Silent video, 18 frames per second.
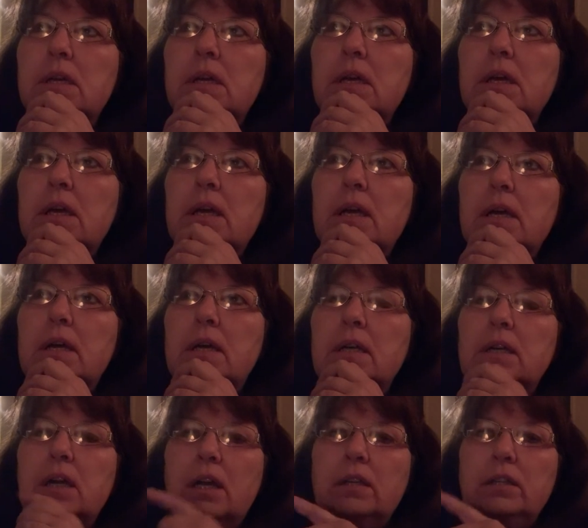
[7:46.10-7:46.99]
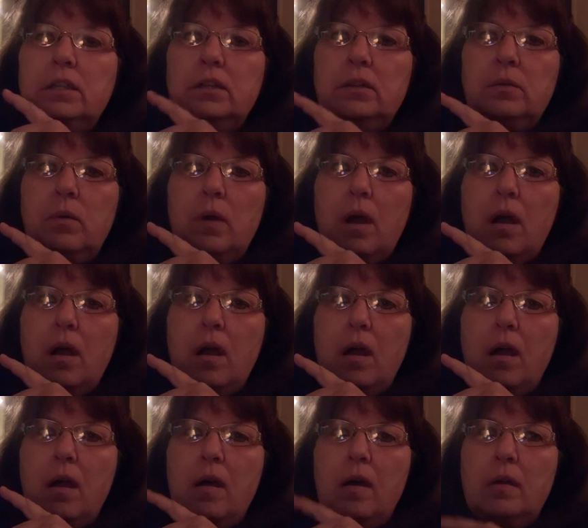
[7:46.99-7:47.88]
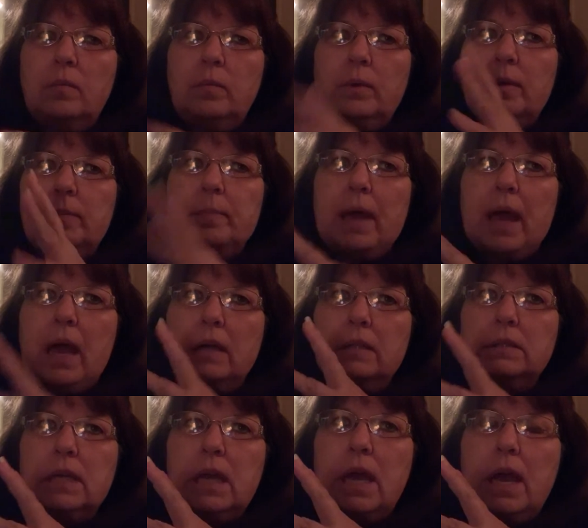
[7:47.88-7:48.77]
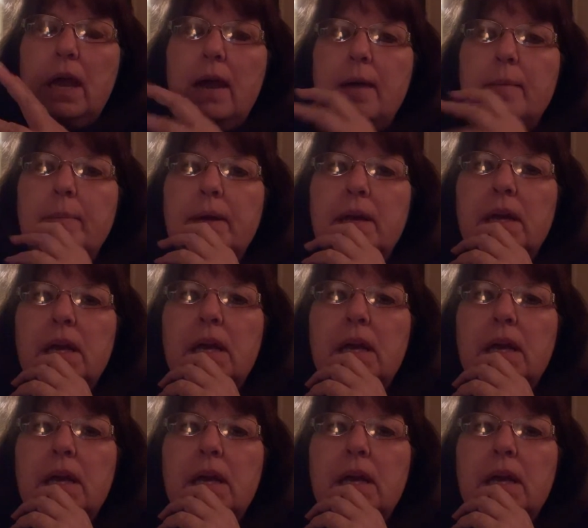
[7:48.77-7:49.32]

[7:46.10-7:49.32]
Got a U-Haul. We packed up.